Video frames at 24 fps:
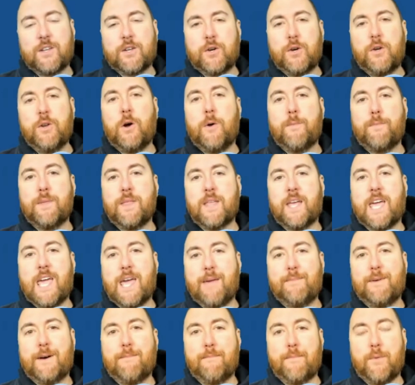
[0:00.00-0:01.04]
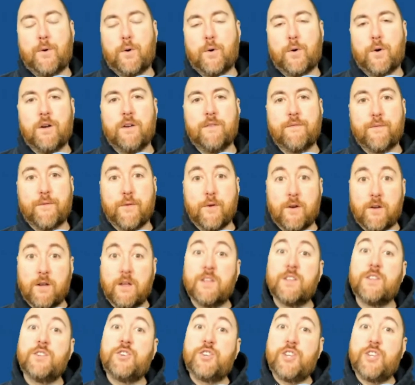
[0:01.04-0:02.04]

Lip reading: could open the game up more for